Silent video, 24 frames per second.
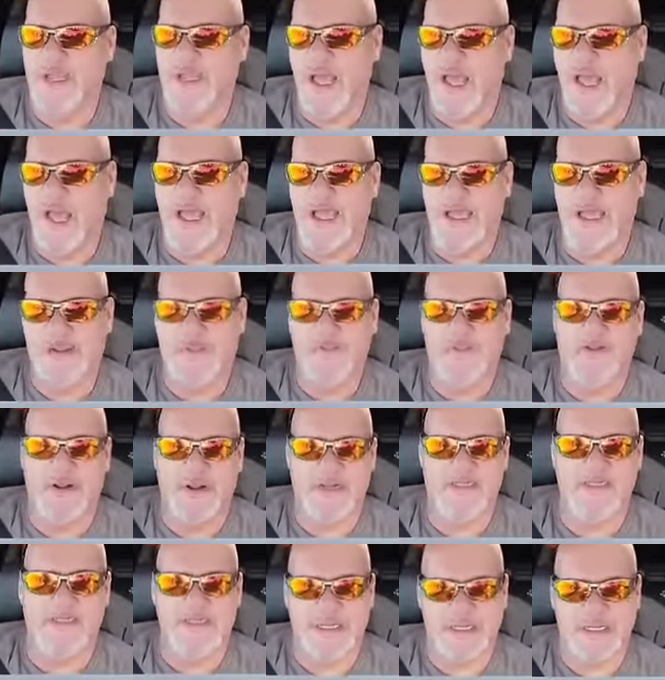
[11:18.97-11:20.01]
I am
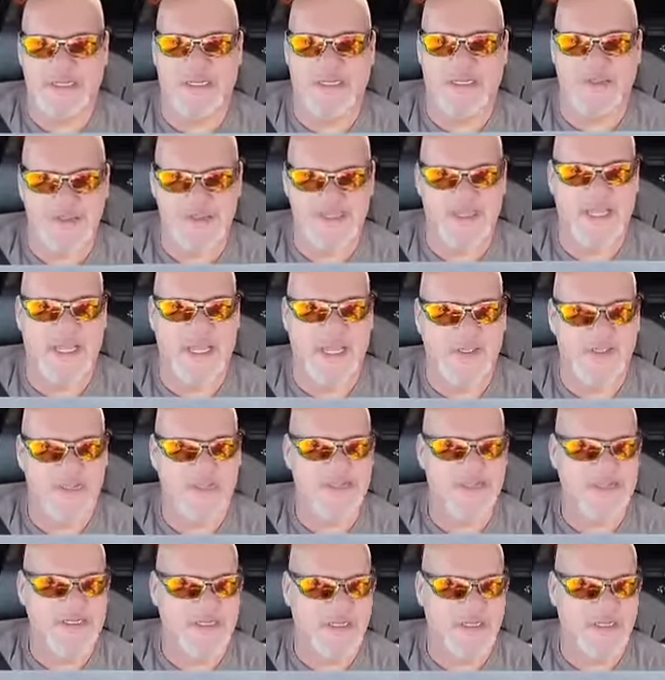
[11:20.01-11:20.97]
trying to stay close to the house.